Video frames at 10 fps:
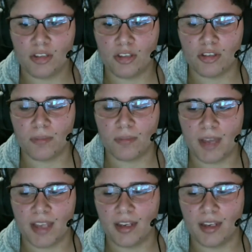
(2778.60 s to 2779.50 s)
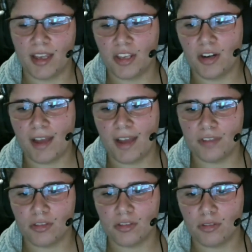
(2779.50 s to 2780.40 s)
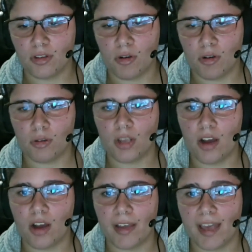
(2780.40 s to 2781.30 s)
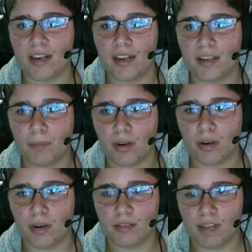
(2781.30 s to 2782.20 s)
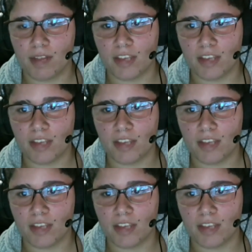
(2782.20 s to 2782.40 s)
YouTube, and you don't have to do the whole long editing part, right?